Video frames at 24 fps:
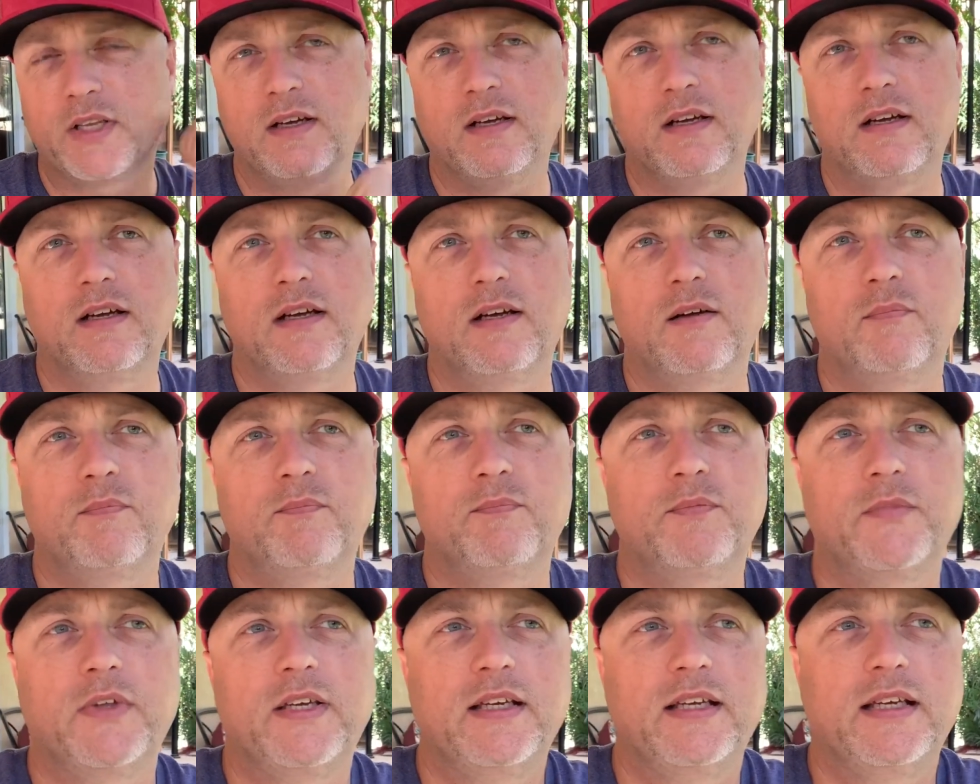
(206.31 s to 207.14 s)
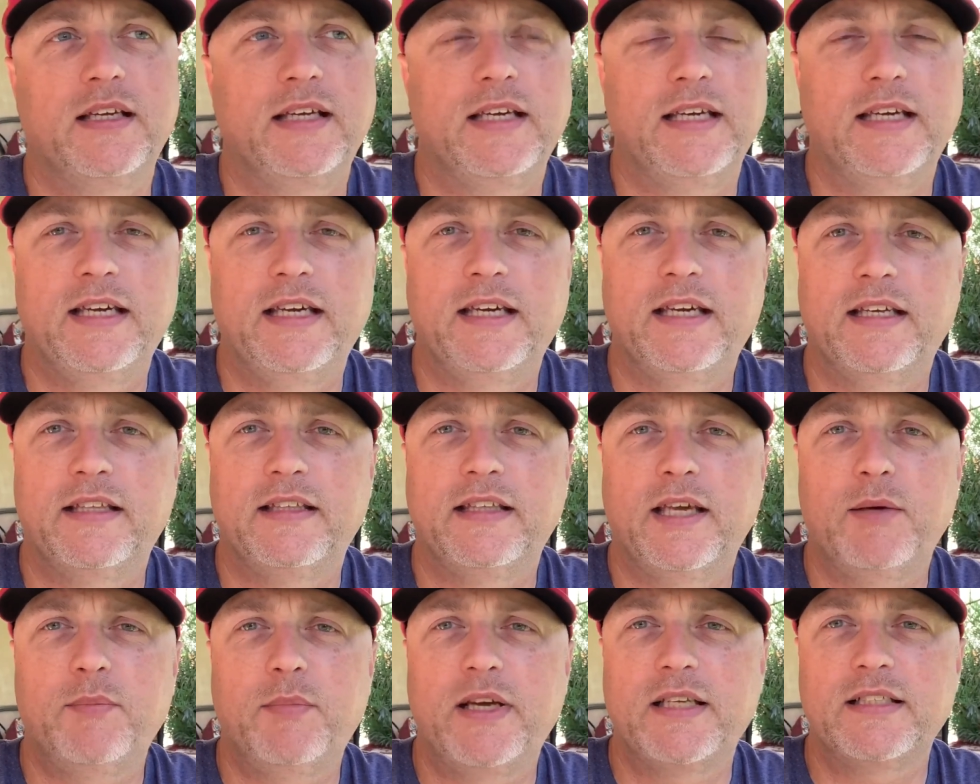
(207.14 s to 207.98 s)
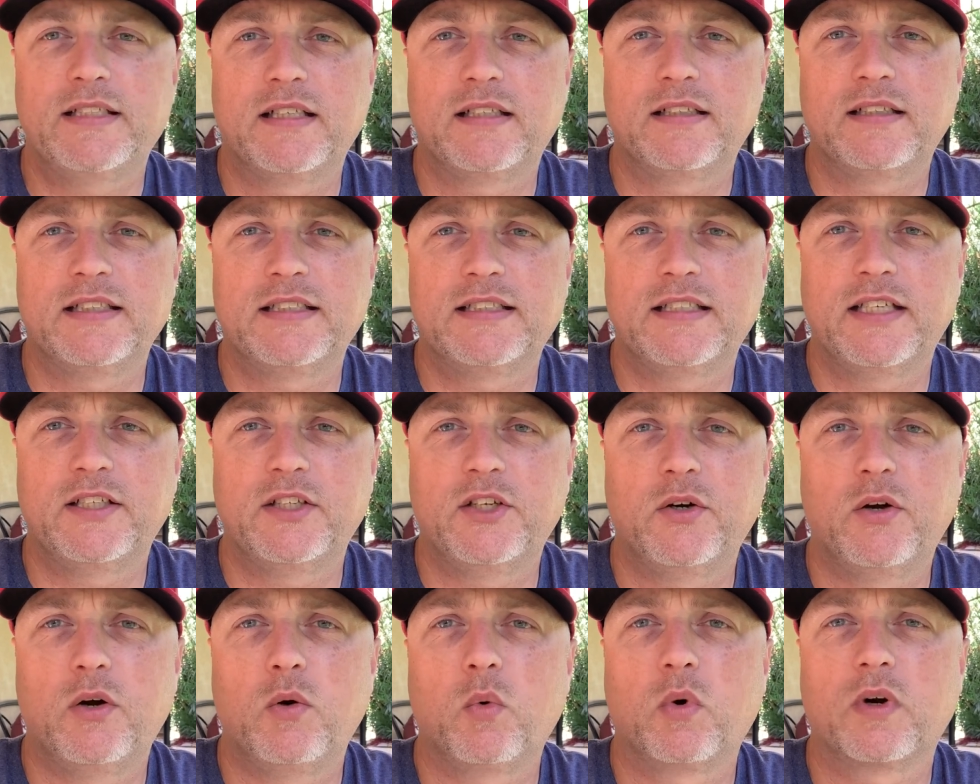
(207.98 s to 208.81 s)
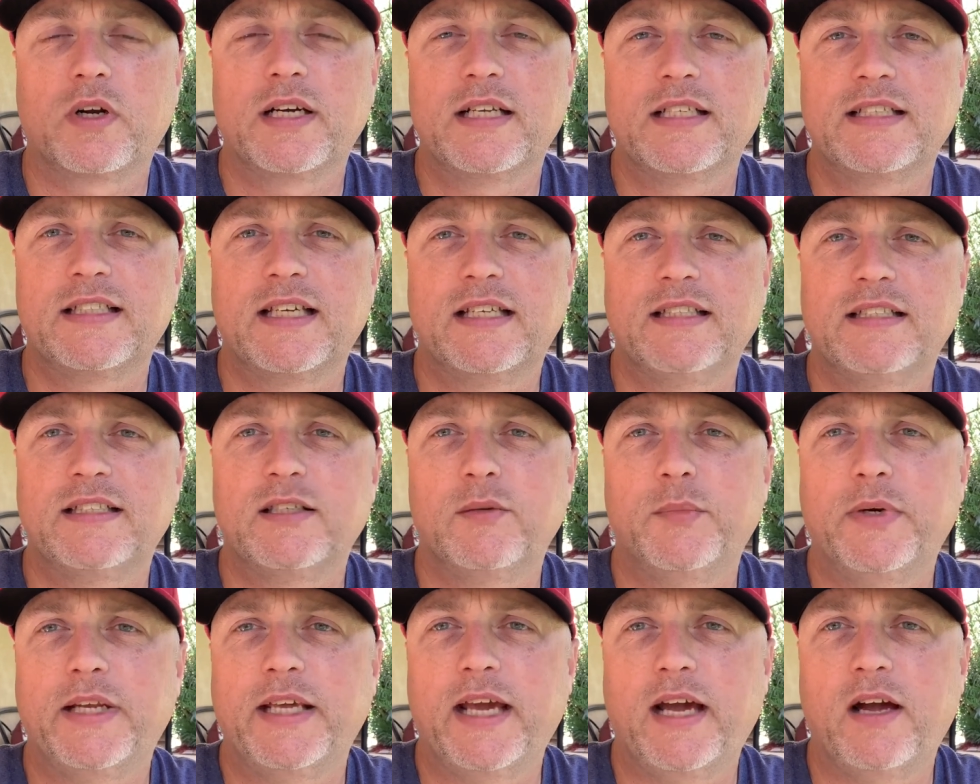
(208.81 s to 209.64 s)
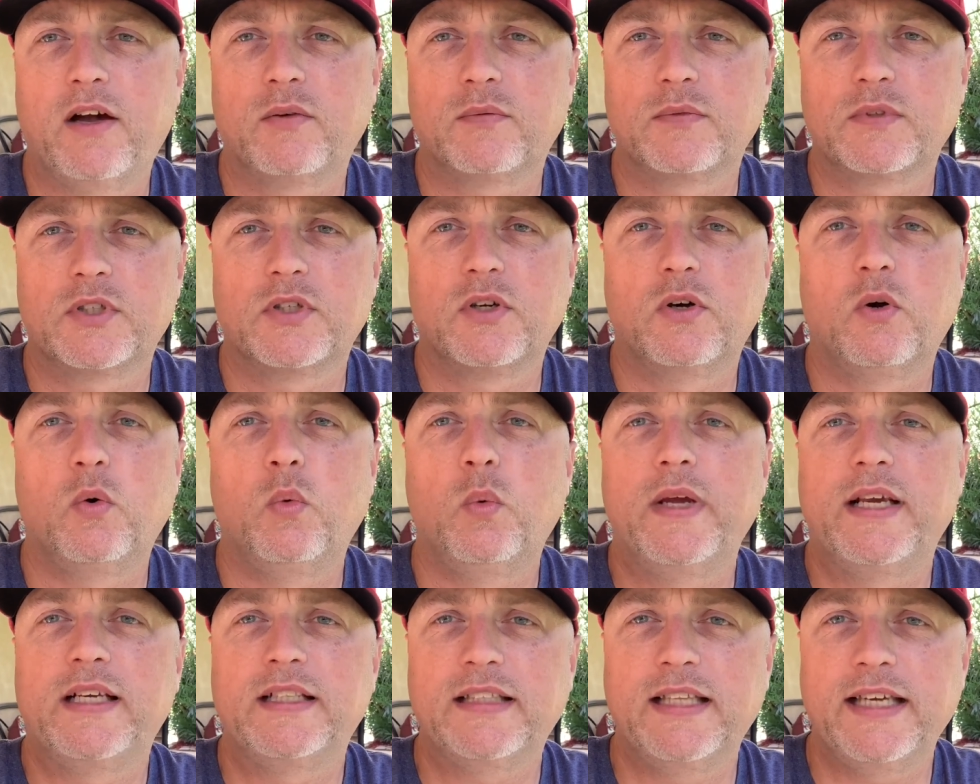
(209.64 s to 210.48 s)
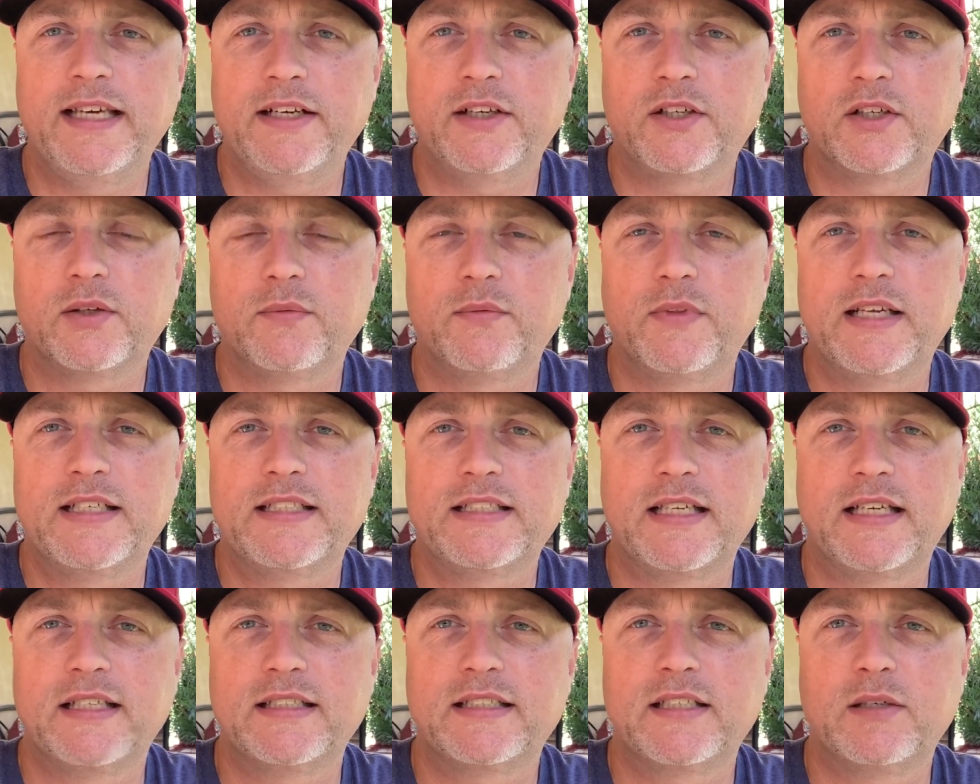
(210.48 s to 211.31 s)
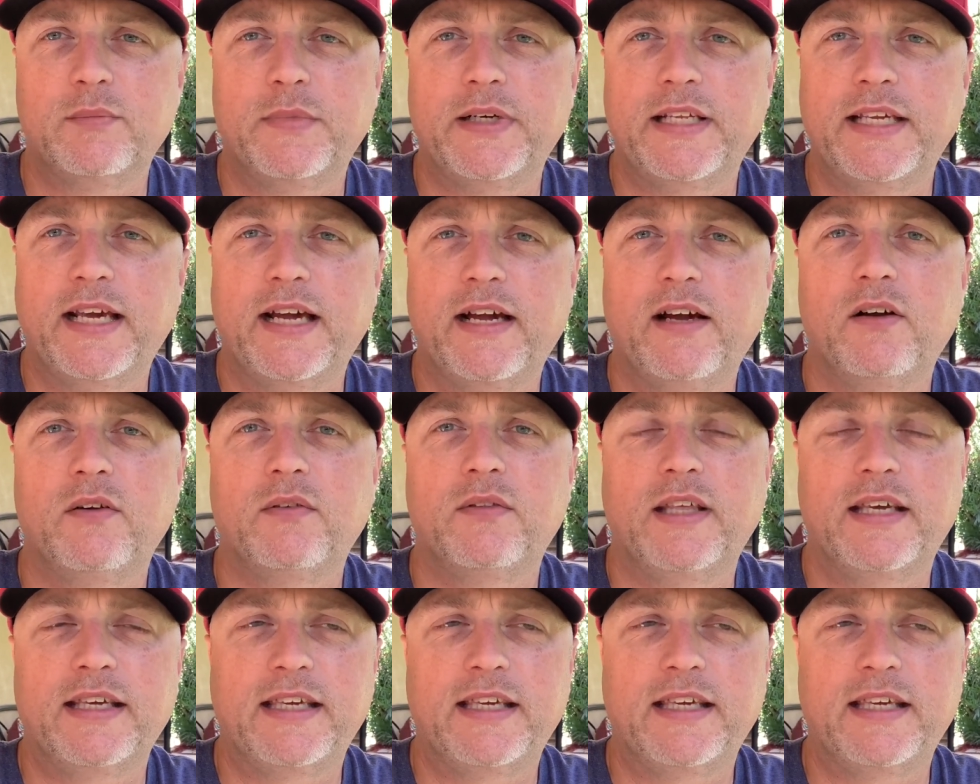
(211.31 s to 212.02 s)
And they basically said, you know what, we're gonna send somebody out. So a week later, they sent somebody out.